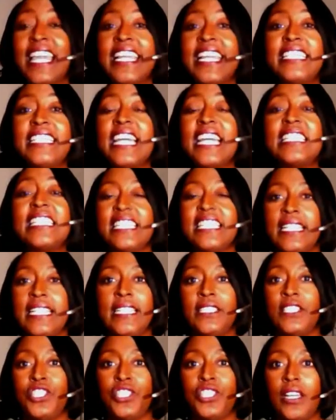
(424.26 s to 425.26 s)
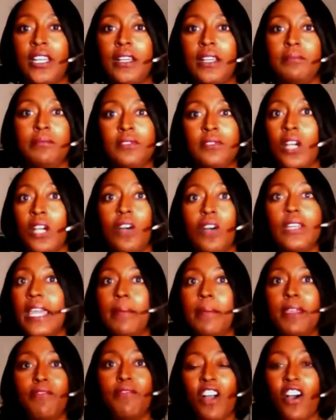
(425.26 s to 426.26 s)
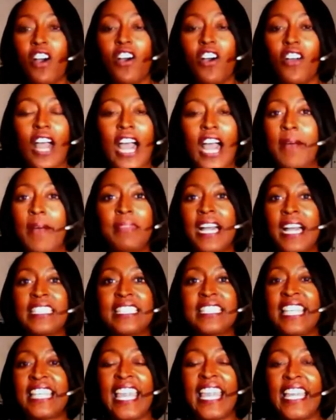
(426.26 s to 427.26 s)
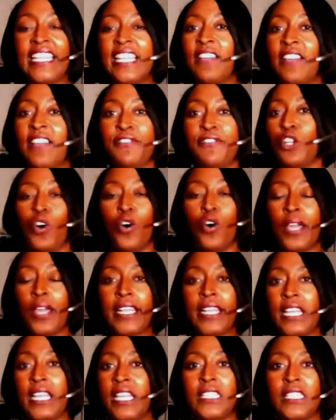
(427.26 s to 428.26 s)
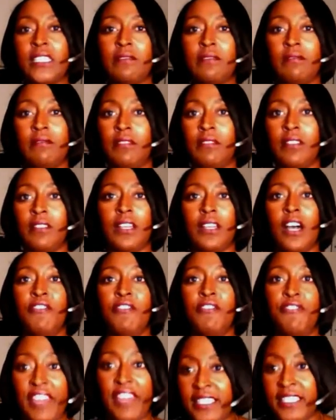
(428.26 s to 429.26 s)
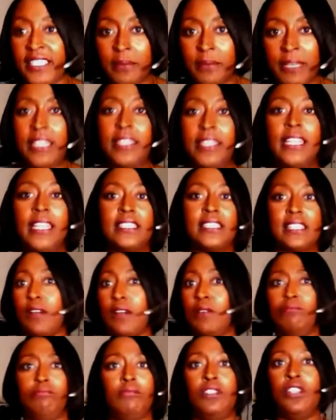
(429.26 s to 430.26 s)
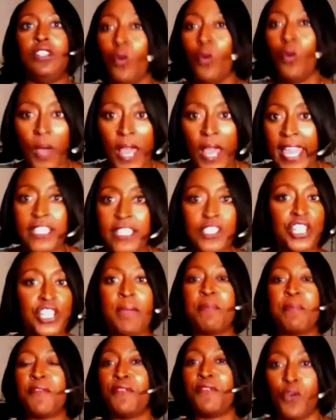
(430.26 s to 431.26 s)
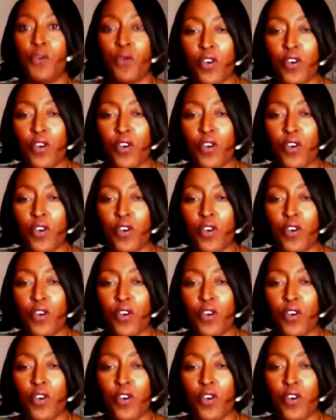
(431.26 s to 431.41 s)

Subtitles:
saying that he doesn't need to shut up. Don't get me wrong. I'm not saying that Floyd is a victim in this. Oh, no way, shape, or